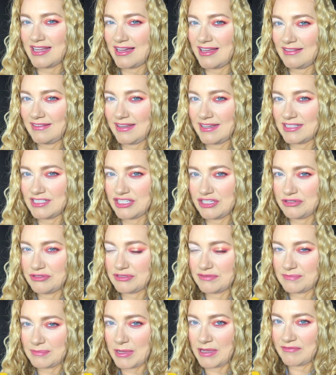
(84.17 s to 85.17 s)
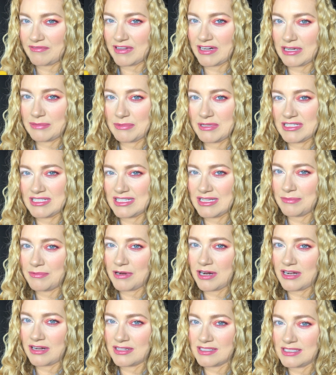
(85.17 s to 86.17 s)
I like to use my vitamin C
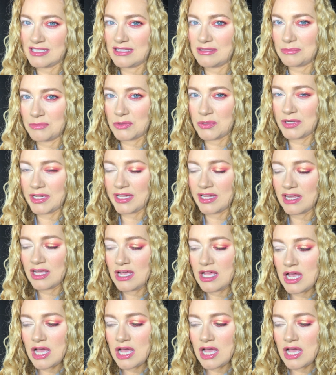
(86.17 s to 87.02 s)
products in the morning,